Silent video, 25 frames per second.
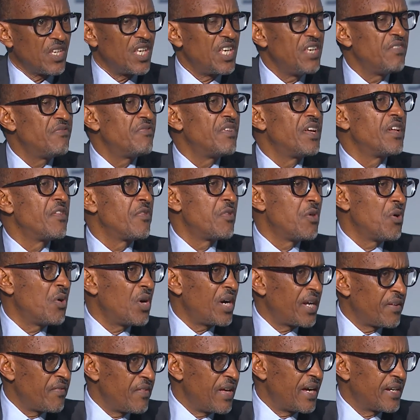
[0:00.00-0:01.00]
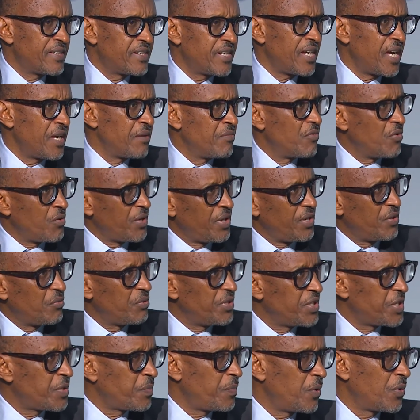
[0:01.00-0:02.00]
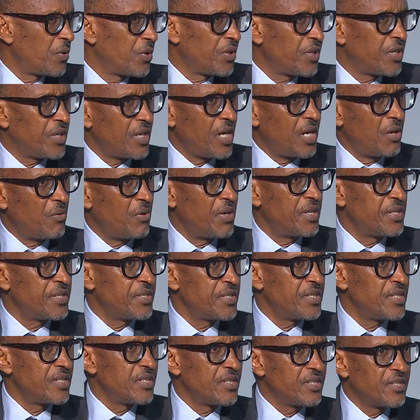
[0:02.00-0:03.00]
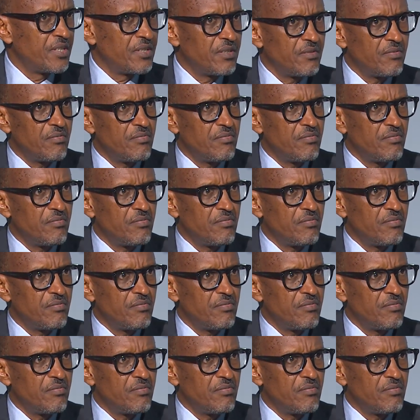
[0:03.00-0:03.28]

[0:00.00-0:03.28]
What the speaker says: Even though at that time when we spoke, I wasn't